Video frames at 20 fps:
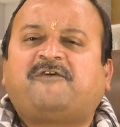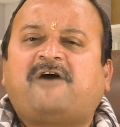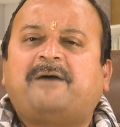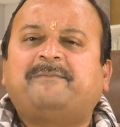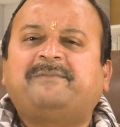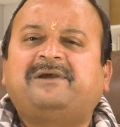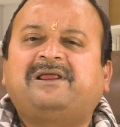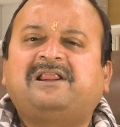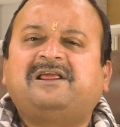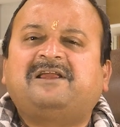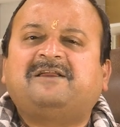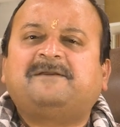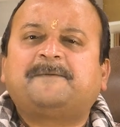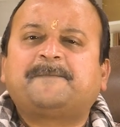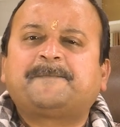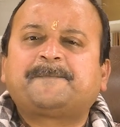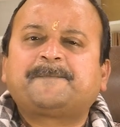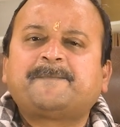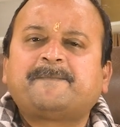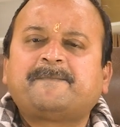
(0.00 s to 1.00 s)
family.
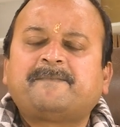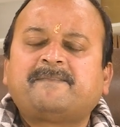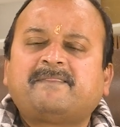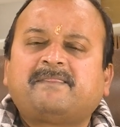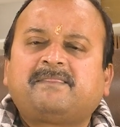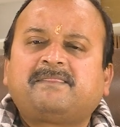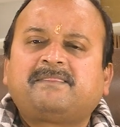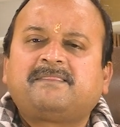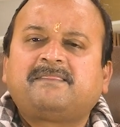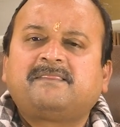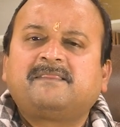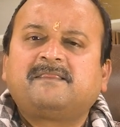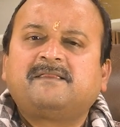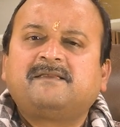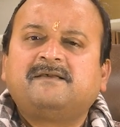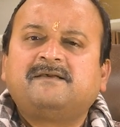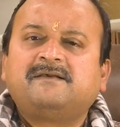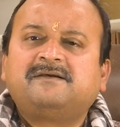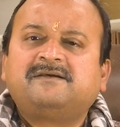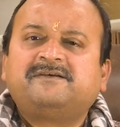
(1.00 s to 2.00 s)

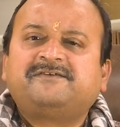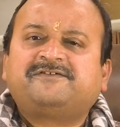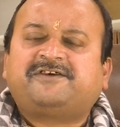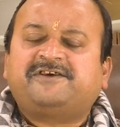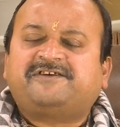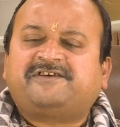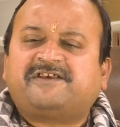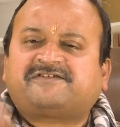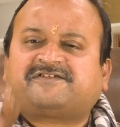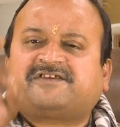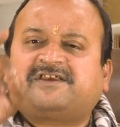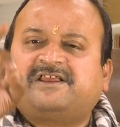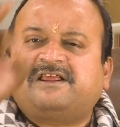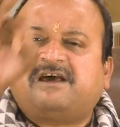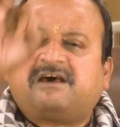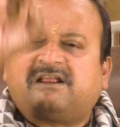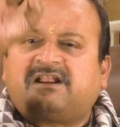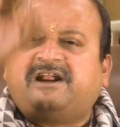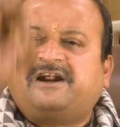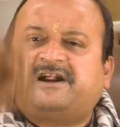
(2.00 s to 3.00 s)
She's a
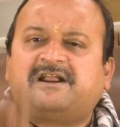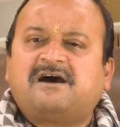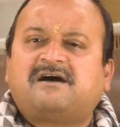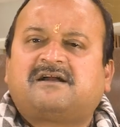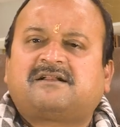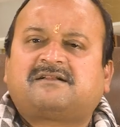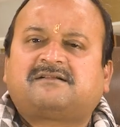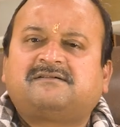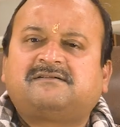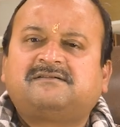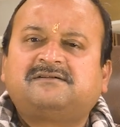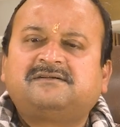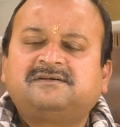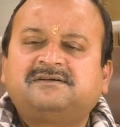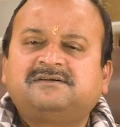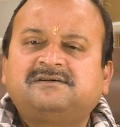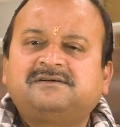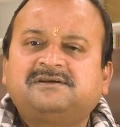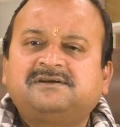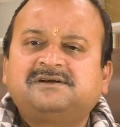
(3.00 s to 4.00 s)
senior leader.
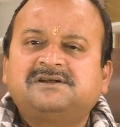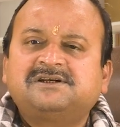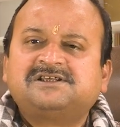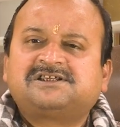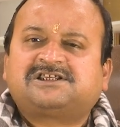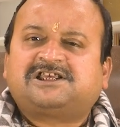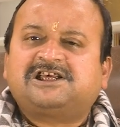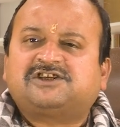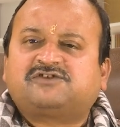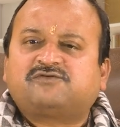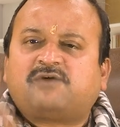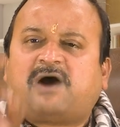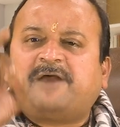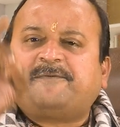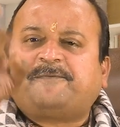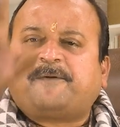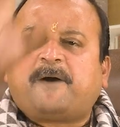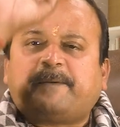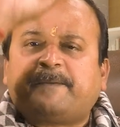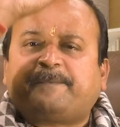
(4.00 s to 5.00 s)
She's
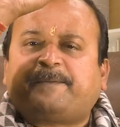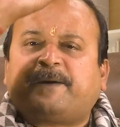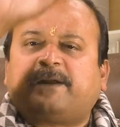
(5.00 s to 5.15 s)
wife of a